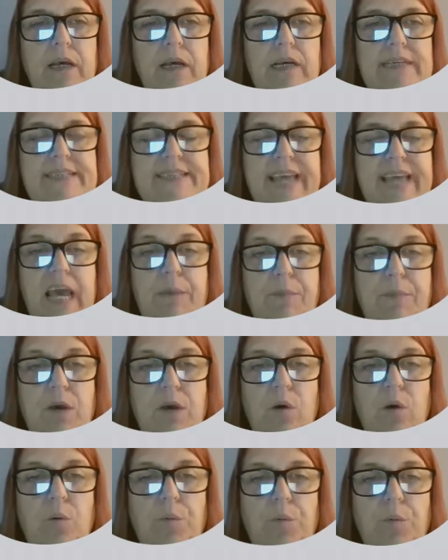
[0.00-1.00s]

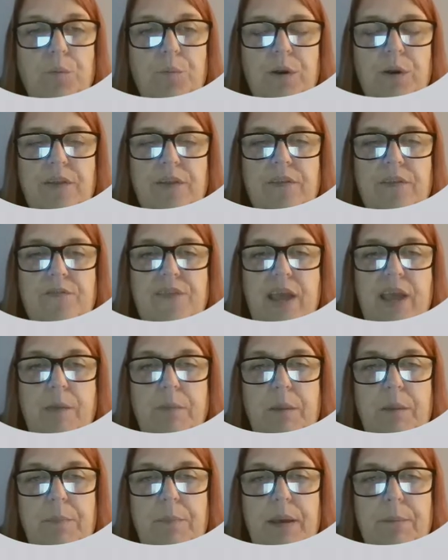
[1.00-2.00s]
Scapegoat, where
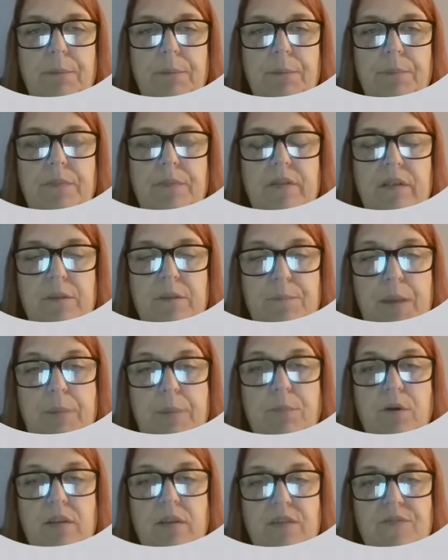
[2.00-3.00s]
the
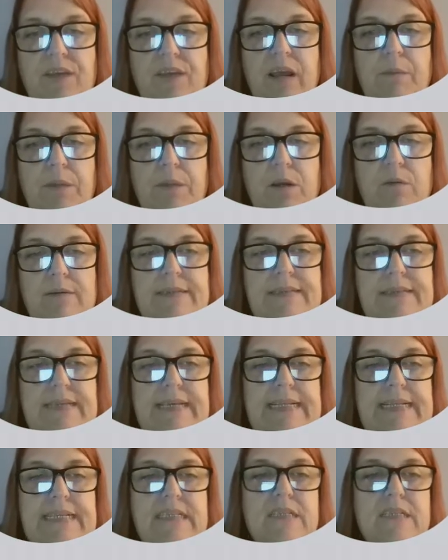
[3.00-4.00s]
member of the family who is
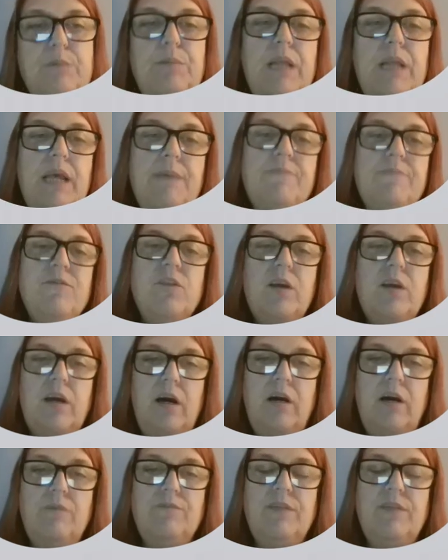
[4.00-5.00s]
seen as the blame for the
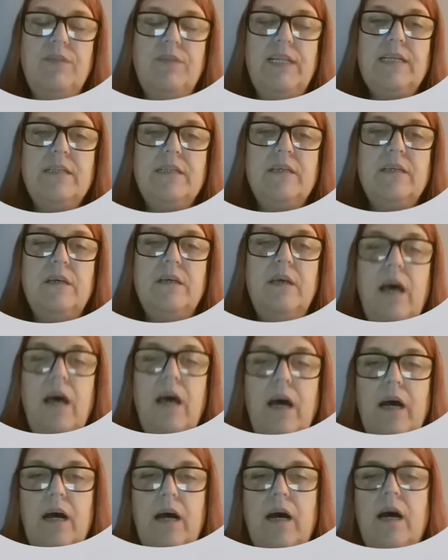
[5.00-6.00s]
conflict,
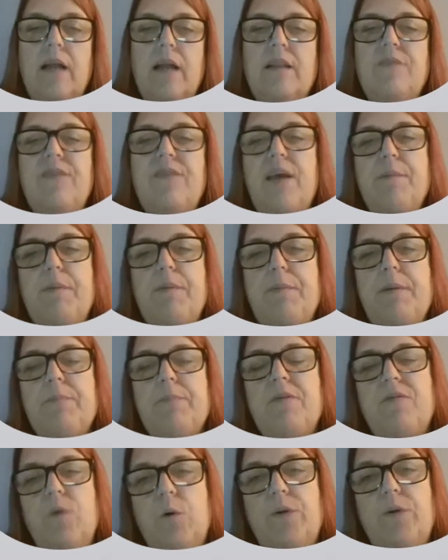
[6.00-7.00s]
the family member
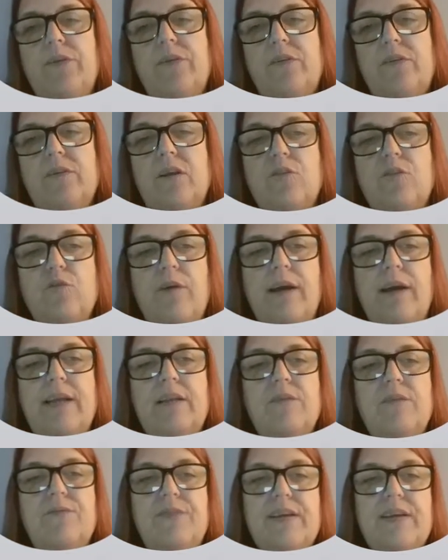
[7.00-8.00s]
focuses on trying
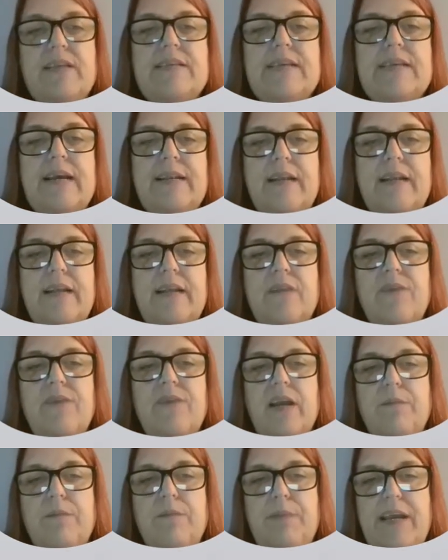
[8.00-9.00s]
to fix the
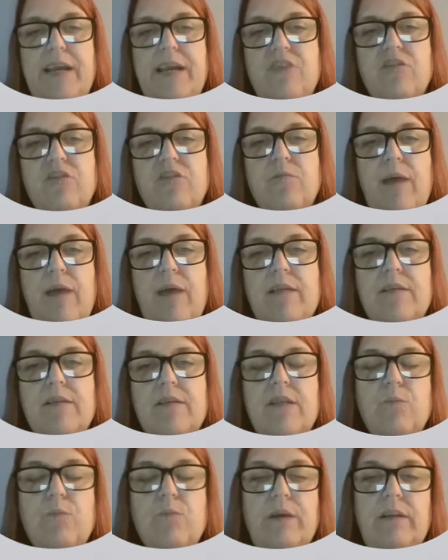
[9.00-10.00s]
identified patient rather
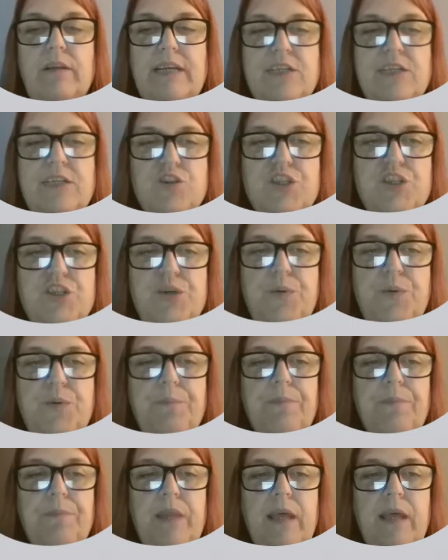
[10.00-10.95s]
than the real issue.